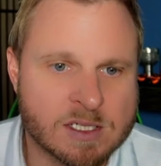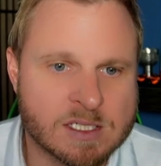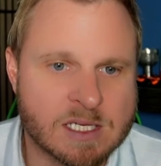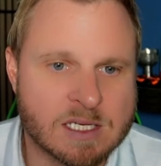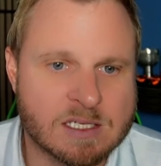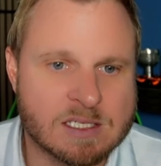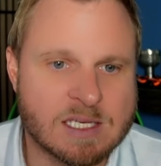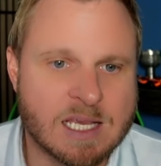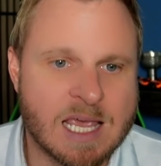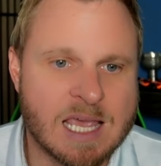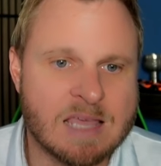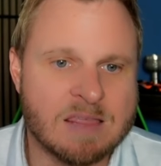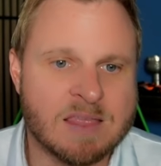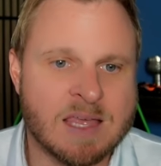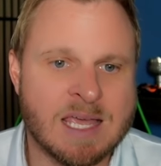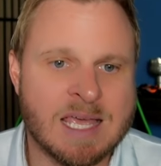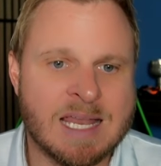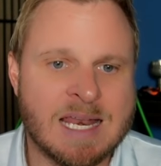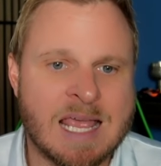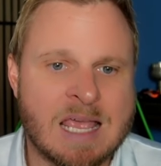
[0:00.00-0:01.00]
saying that
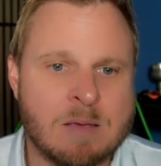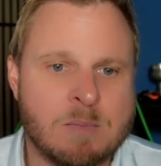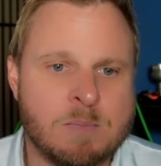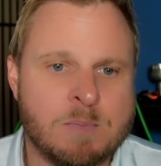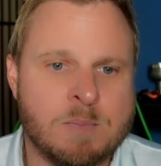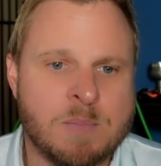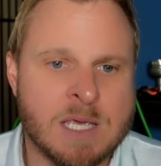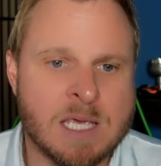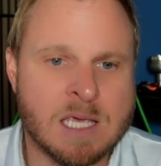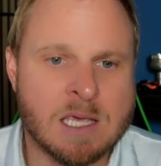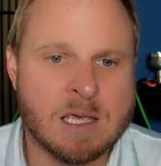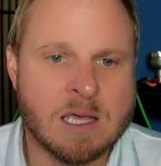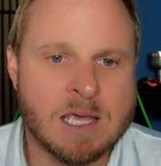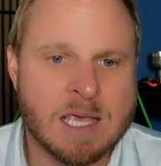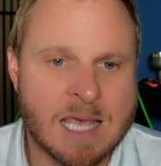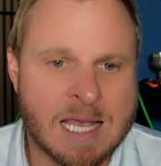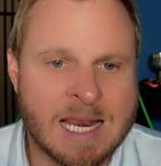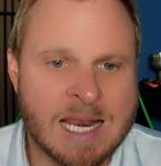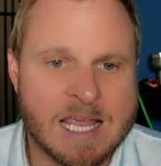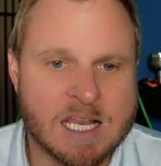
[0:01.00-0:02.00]
NAB,
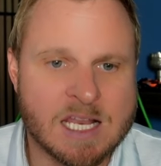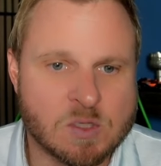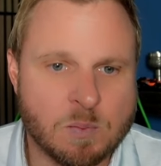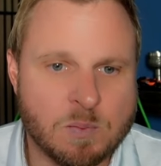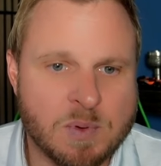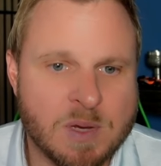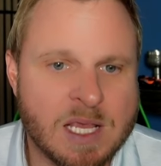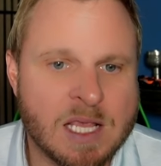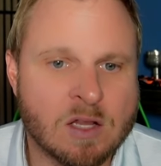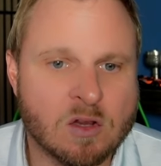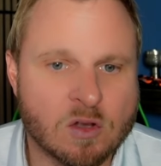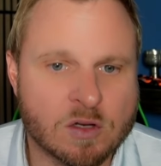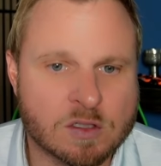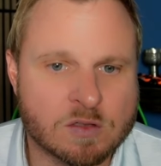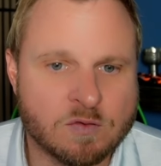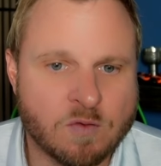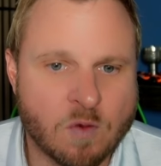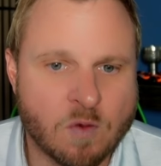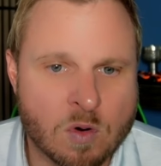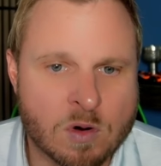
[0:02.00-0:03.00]
NHB looks
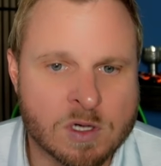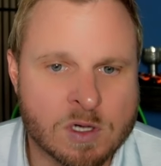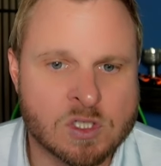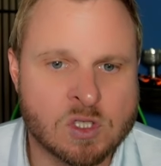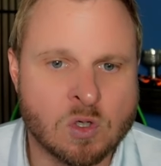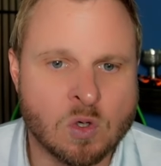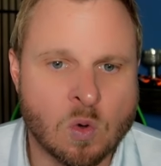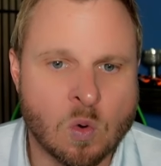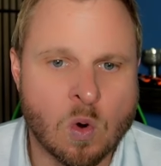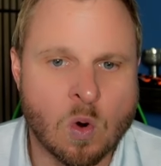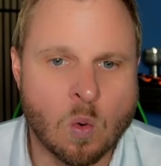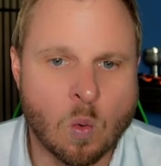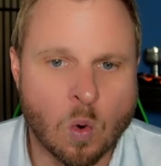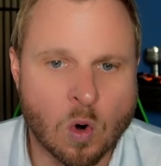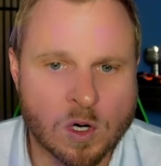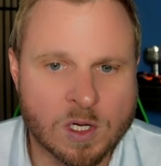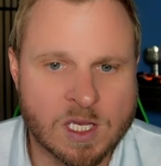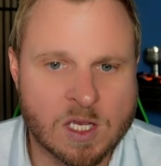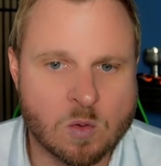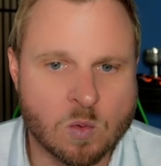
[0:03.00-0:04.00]
forward to
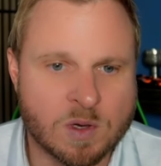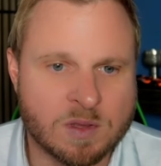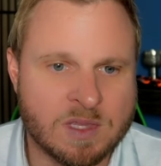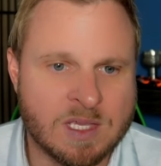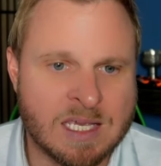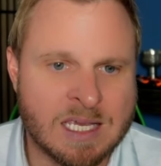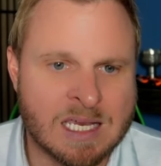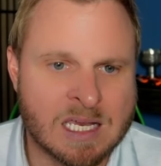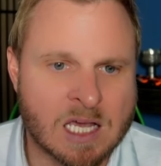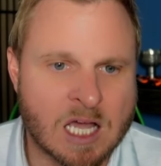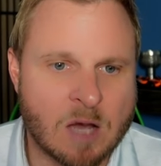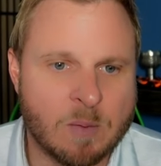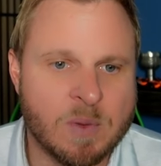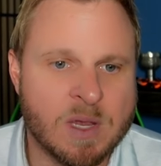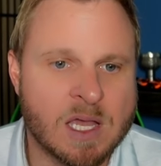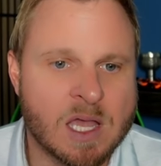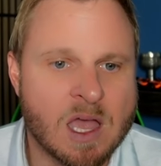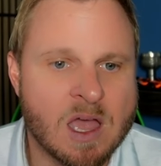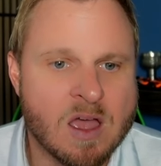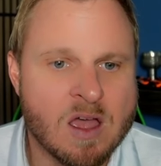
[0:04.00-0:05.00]
working with the
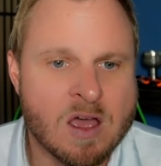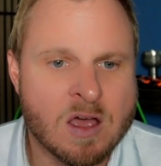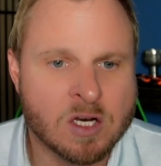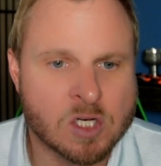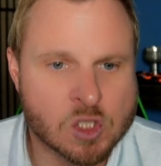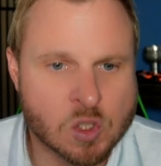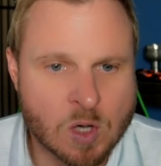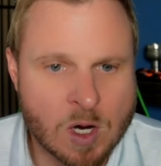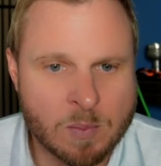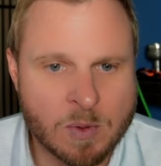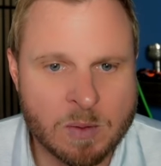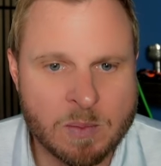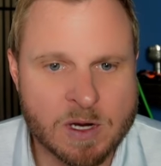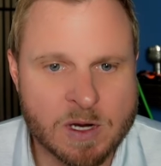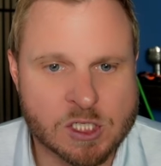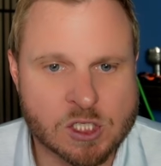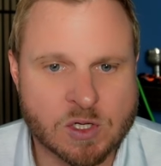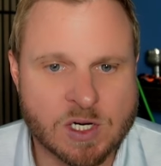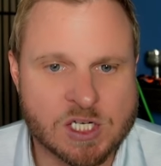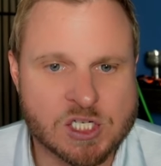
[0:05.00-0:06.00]
incoming Trump
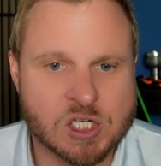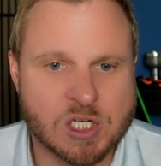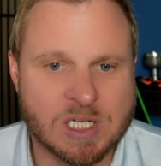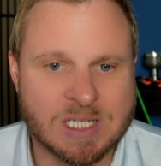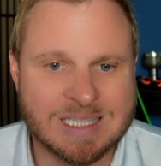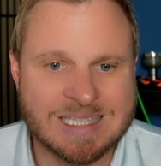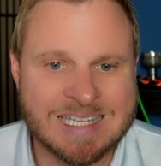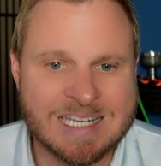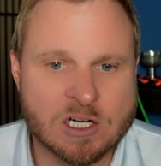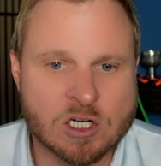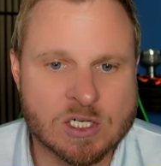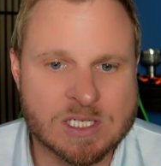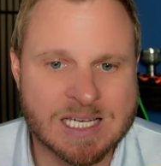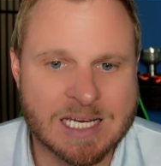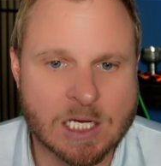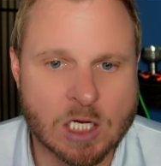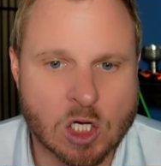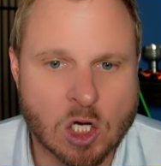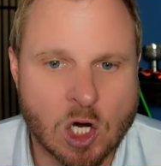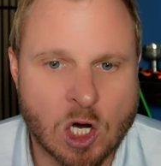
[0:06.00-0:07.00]
administration and leaders
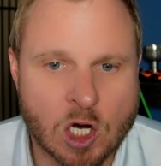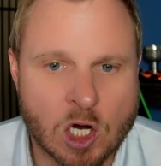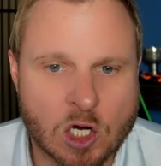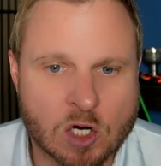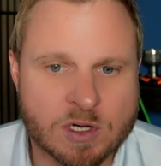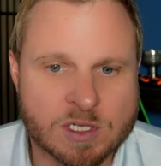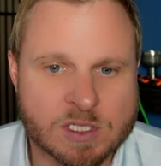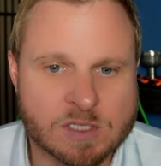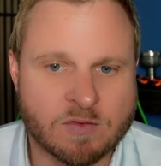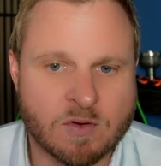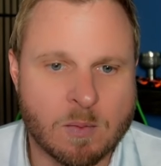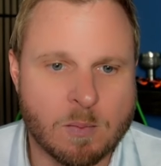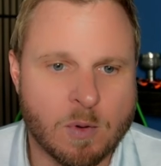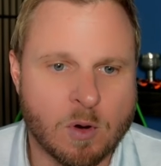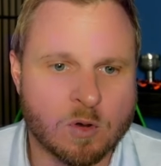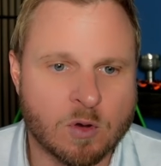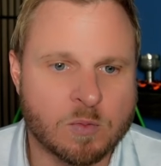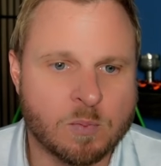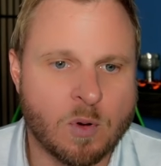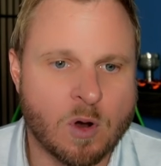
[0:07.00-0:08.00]
in Congress from
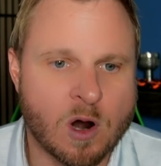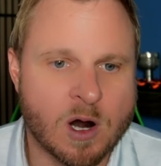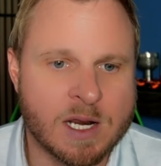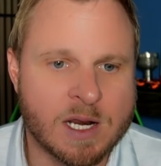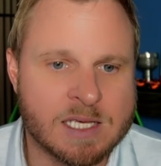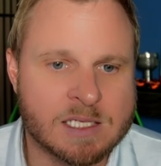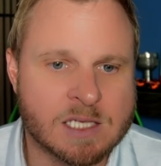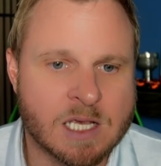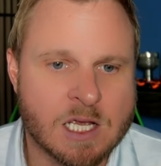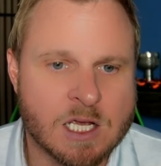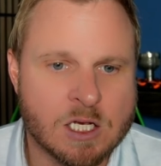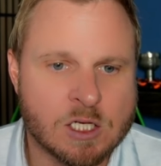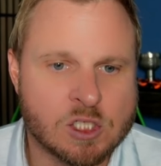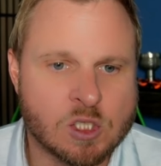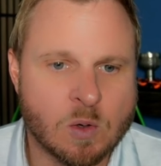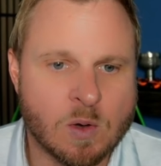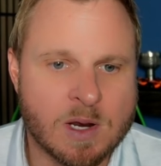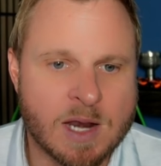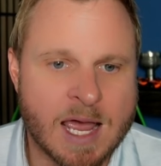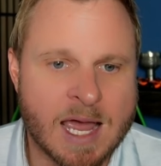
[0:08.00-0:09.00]
both parties
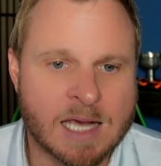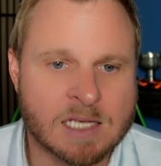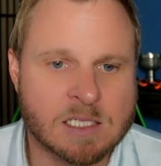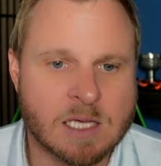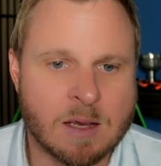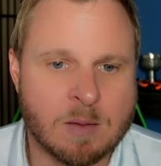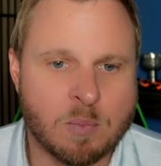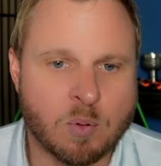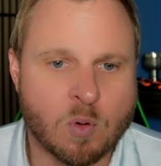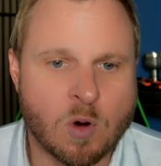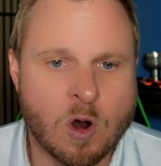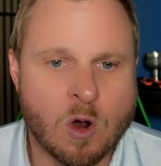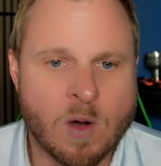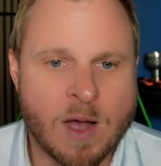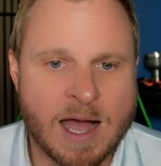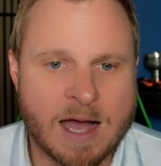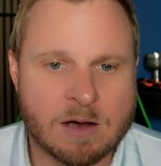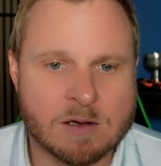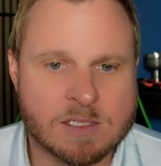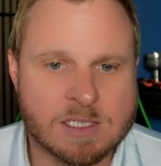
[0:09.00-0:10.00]
to enact a pro
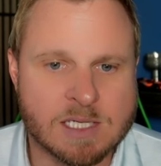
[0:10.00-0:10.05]
housing